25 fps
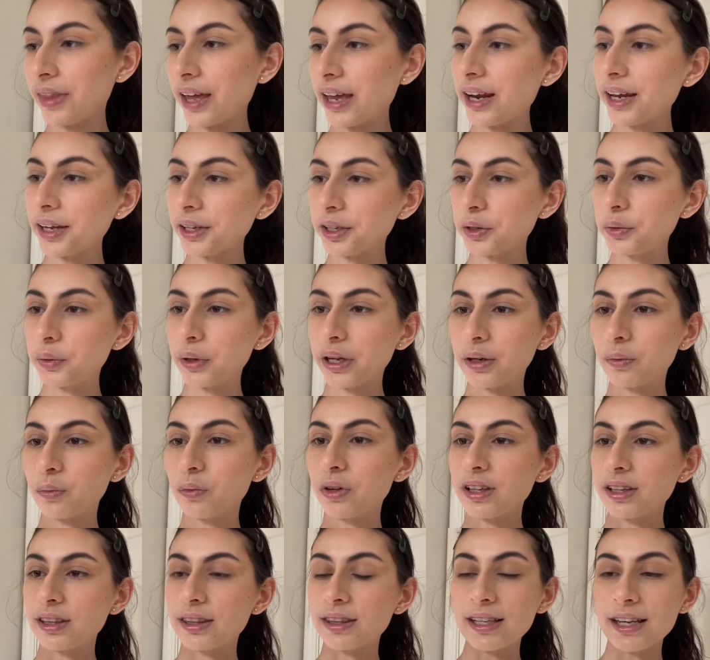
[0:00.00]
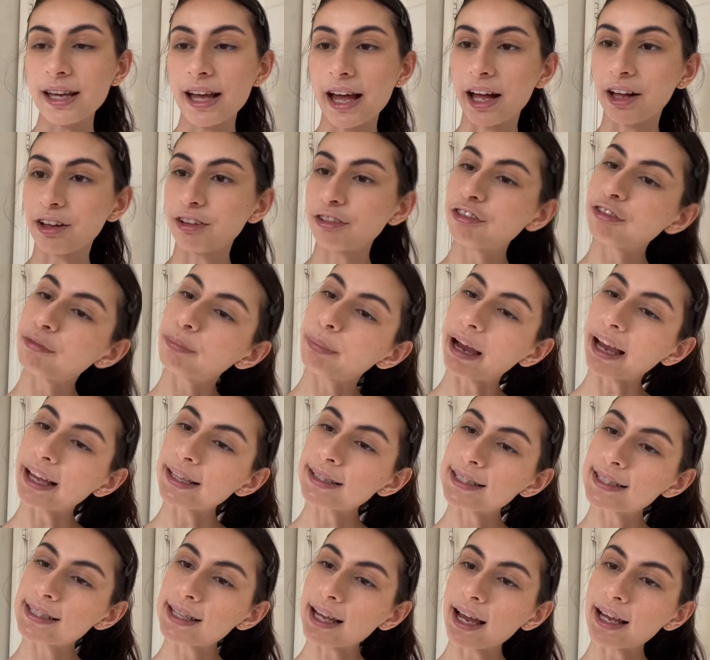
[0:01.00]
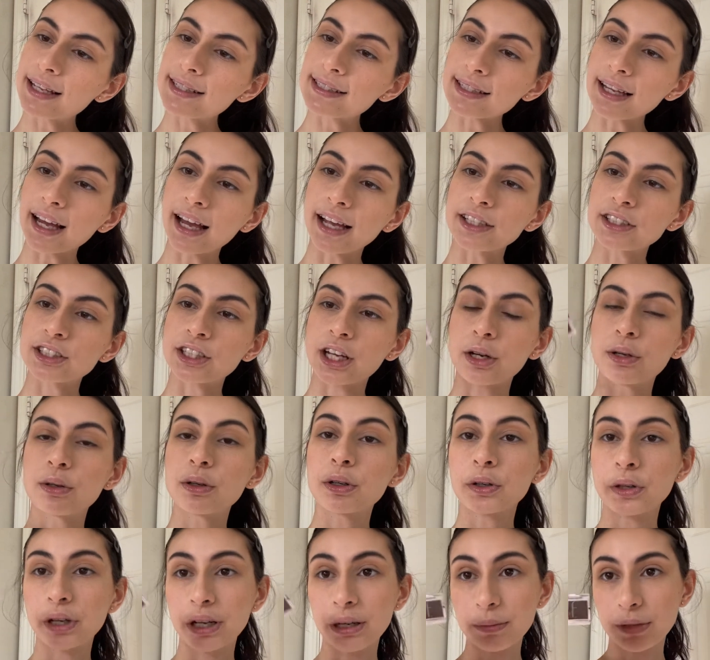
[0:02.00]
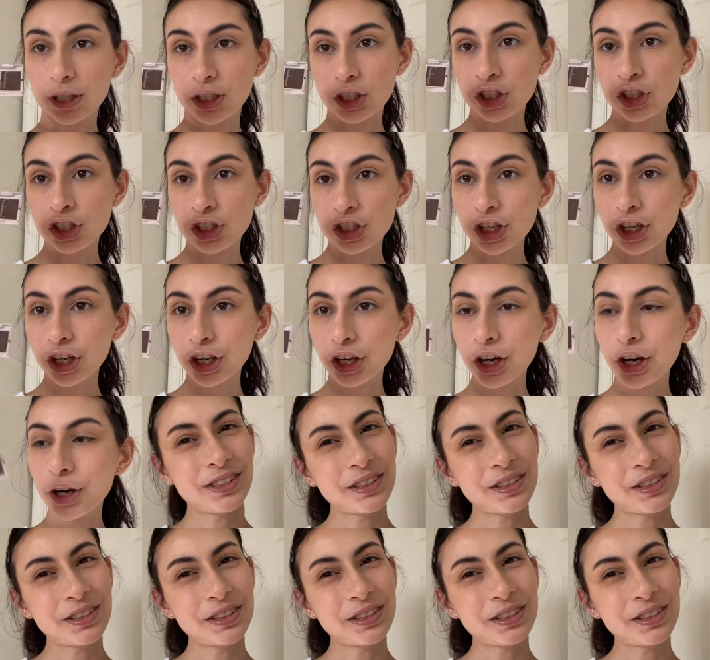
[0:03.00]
Then I go in with the e.l.f. Bite Size Eyeshadow Cream and Sugar.